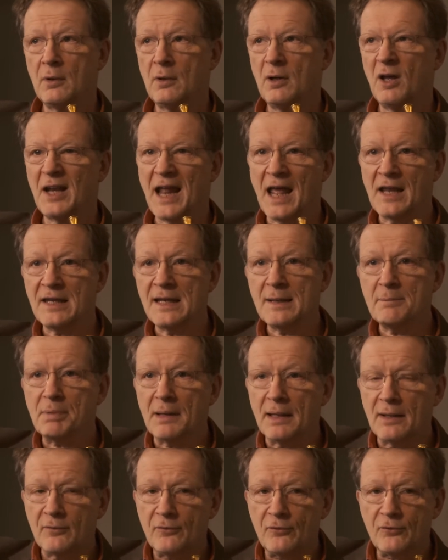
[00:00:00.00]
and adding
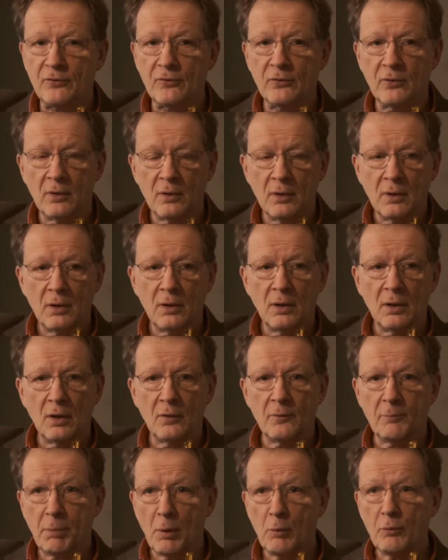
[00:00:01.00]
bits.
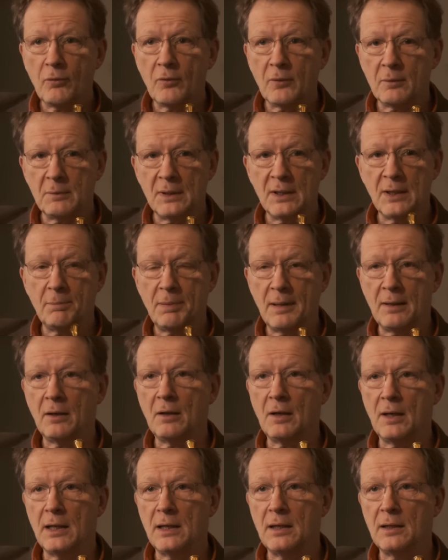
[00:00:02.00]
And both of them
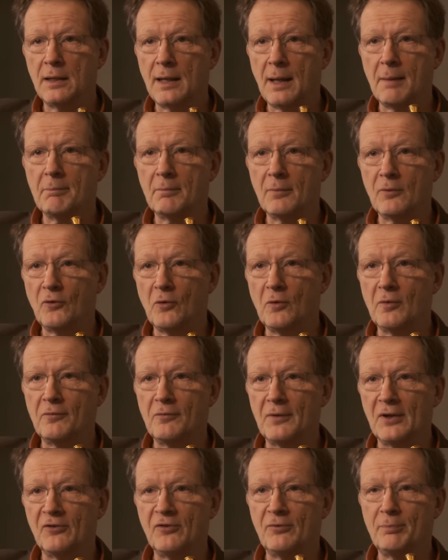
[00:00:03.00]
independently kept sort
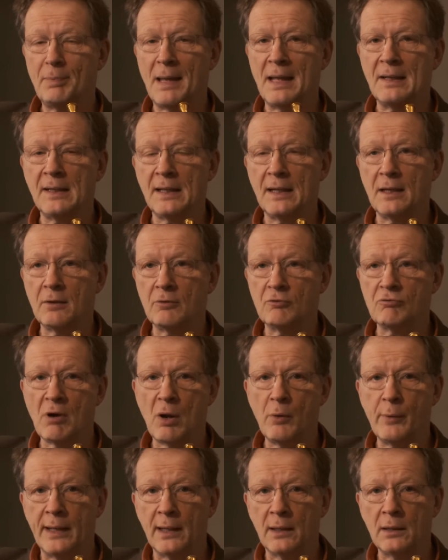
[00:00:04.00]
of expanding and
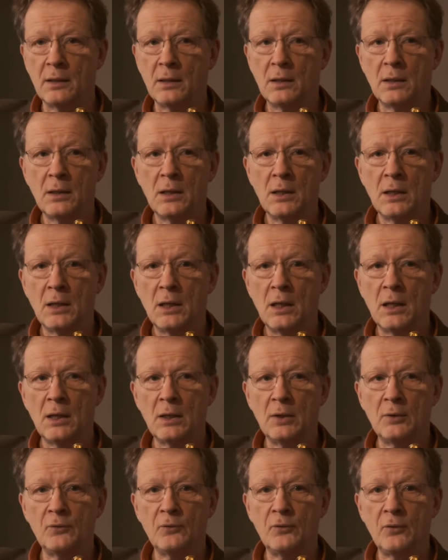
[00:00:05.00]
growing.
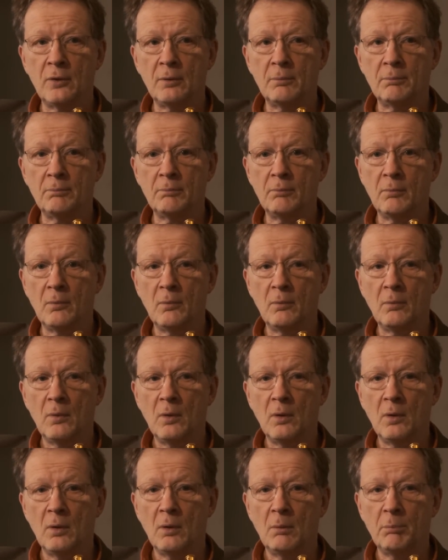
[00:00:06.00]
And
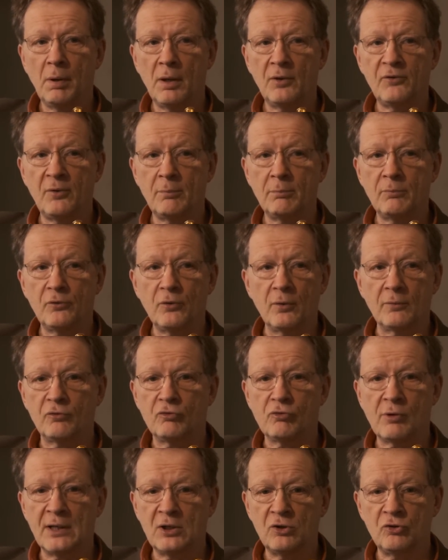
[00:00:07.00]
by some sort of
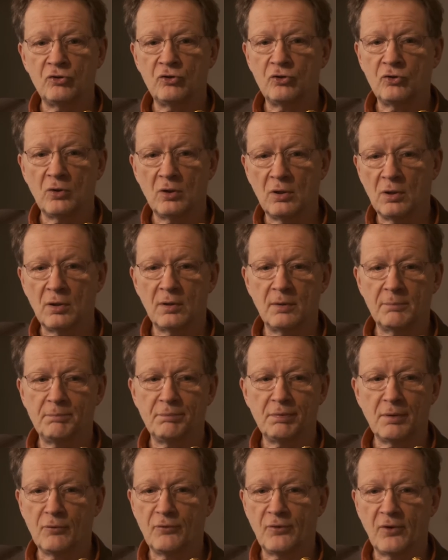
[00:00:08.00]
strange
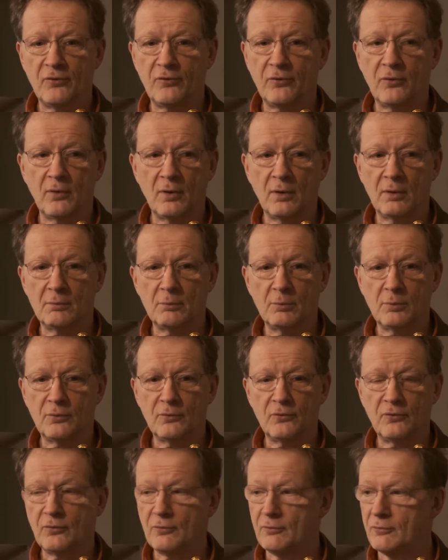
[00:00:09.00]
process that
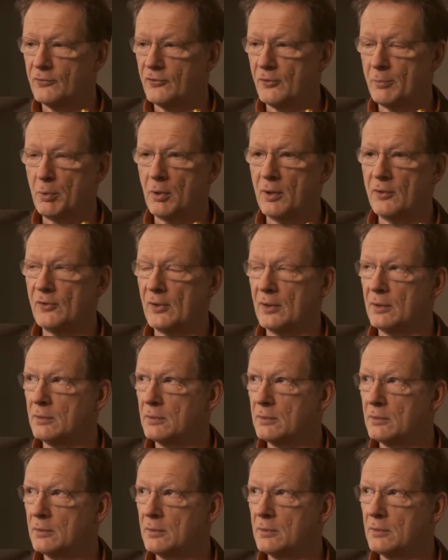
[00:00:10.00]
was surprising
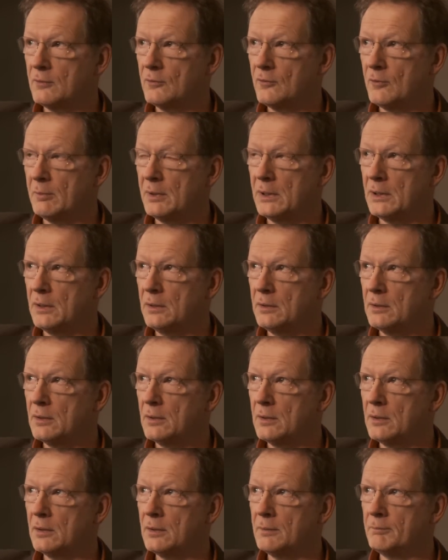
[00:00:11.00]
to me,
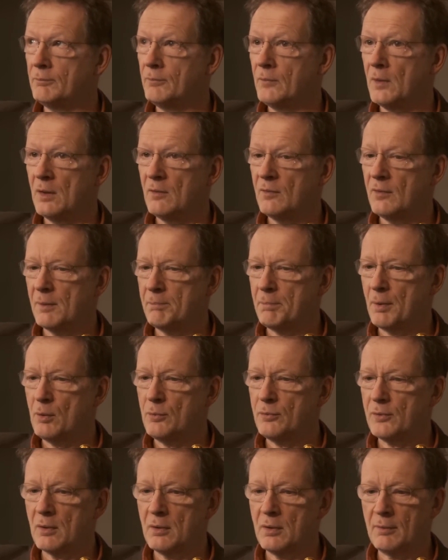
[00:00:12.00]
they
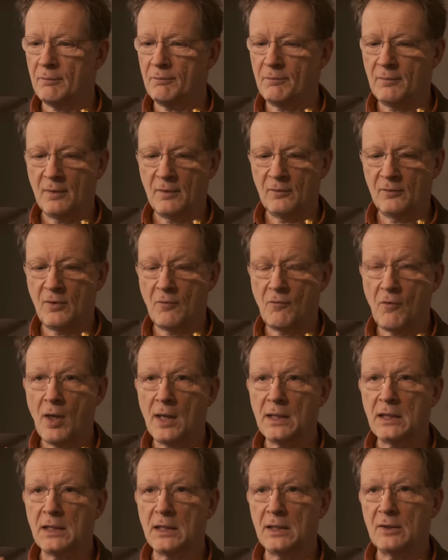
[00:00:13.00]
both kind of
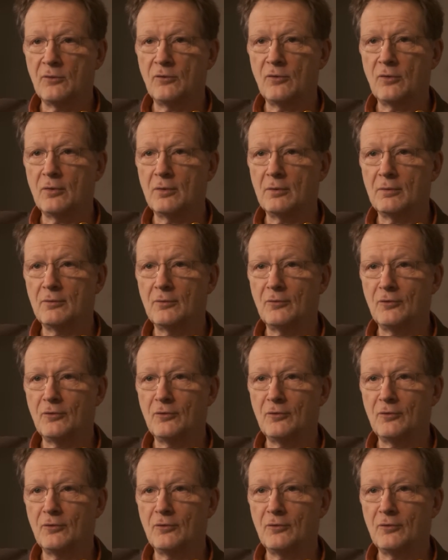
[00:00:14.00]
divided into